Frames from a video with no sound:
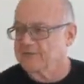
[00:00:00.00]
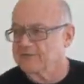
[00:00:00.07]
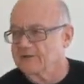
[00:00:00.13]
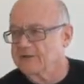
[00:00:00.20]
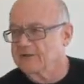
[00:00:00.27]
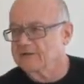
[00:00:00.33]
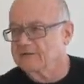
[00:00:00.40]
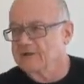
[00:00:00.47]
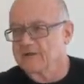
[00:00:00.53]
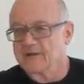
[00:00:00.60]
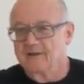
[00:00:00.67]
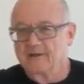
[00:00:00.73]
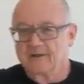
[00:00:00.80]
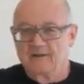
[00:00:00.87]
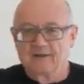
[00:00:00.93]
for
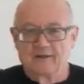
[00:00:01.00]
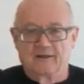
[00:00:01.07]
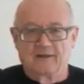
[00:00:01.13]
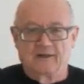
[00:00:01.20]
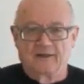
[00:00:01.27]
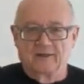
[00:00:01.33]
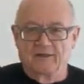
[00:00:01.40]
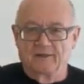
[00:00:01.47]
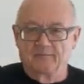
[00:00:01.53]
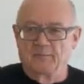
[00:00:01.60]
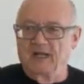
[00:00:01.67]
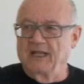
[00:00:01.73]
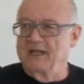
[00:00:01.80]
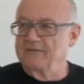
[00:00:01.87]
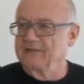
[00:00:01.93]

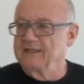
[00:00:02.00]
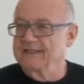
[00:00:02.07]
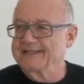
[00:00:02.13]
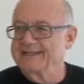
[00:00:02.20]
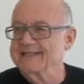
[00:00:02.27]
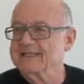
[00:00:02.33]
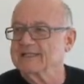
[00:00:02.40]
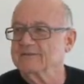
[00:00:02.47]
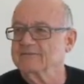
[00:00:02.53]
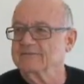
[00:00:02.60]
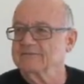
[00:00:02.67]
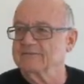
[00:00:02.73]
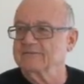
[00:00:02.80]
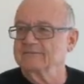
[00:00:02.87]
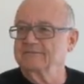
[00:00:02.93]
malevolence.
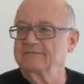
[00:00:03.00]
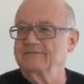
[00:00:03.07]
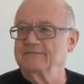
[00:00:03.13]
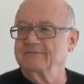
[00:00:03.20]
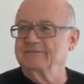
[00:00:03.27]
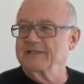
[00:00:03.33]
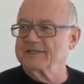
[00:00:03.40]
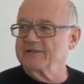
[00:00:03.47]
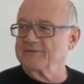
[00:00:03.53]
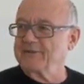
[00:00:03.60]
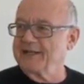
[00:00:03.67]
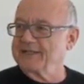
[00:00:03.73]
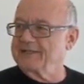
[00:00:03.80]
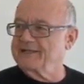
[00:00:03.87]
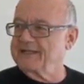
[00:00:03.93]
Isn't
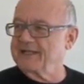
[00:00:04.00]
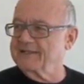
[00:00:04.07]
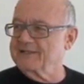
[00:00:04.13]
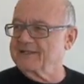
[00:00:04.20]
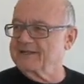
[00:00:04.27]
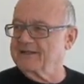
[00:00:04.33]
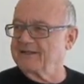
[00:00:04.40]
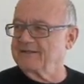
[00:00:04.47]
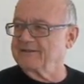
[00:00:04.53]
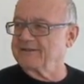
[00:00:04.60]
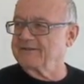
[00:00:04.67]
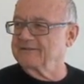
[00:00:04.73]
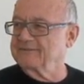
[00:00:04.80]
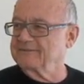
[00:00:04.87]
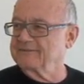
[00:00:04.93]
red Satan's
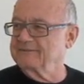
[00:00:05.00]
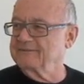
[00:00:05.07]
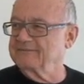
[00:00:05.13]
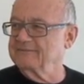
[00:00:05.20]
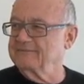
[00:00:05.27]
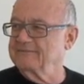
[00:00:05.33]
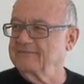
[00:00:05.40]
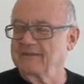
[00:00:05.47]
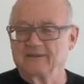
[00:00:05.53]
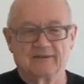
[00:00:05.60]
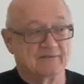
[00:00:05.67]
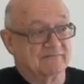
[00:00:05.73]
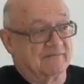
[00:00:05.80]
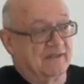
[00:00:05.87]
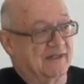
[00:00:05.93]
color?
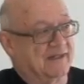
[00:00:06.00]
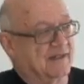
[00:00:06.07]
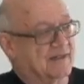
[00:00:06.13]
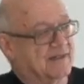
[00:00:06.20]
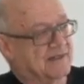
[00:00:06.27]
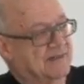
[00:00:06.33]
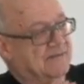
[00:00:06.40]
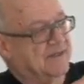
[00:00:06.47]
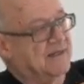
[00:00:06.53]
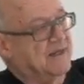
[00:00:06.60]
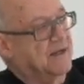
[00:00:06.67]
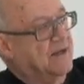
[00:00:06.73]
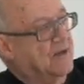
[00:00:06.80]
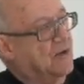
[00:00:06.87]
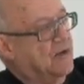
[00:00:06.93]
I guess.
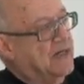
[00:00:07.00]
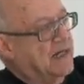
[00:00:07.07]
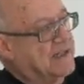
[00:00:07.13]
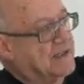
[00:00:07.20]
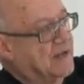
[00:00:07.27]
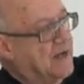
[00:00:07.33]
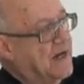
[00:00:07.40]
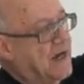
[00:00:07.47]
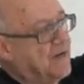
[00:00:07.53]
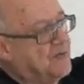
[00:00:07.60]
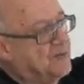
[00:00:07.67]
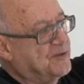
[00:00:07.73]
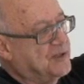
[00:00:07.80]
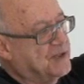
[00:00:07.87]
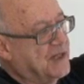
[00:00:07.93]
Okay, so
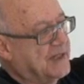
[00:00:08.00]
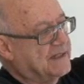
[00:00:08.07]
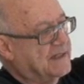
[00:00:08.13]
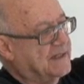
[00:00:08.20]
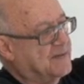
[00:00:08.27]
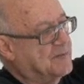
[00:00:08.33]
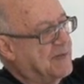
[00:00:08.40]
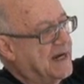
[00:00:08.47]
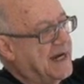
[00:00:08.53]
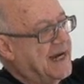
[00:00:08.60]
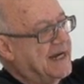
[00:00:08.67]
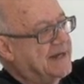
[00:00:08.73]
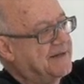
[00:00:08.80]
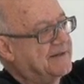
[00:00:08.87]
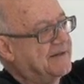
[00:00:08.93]
I've projected
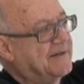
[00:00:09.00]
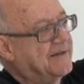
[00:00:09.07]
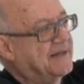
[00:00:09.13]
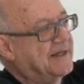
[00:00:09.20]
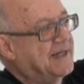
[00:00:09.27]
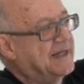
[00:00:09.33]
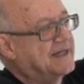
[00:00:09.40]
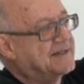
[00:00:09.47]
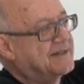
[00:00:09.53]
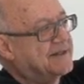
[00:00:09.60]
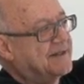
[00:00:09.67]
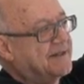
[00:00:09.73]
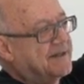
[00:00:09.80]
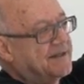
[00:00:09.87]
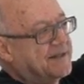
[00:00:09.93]
my hate
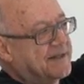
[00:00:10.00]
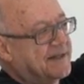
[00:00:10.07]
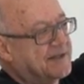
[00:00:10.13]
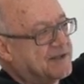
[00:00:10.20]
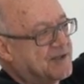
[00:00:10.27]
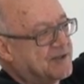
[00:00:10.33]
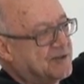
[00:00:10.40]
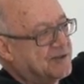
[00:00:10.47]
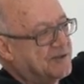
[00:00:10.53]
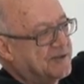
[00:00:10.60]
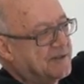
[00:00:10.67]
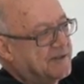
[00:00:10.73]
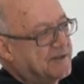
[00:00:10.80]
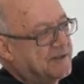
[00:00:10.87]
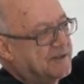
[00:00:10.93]
into
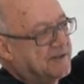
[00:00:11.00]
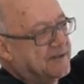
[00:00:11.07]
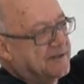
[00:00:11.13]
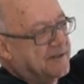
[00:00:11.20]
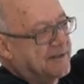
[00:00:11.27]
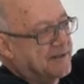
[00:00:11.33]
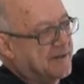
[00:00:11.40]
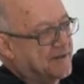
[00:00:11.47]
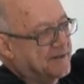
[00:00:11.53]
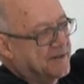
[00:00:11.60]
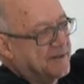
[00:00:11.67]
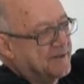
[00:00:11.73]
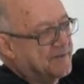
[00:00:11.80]
the other,